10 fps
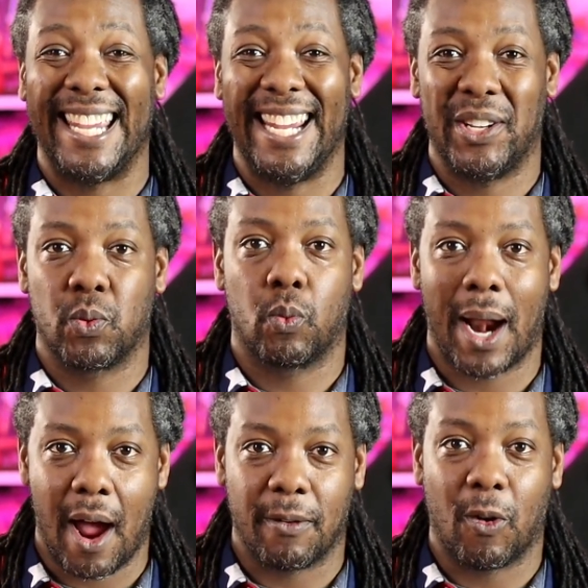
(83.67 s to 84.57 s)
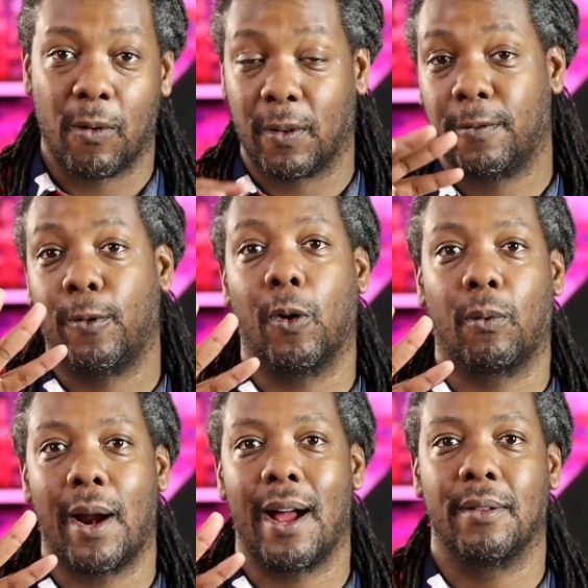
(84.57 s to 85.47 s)
each round over
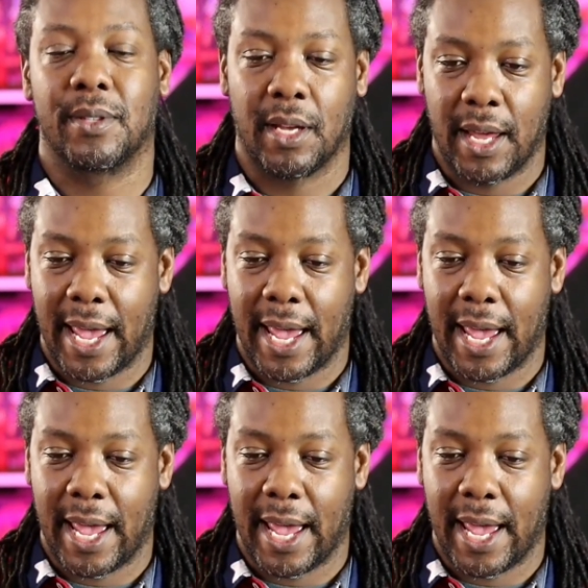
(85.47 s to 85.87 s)
4 rounds.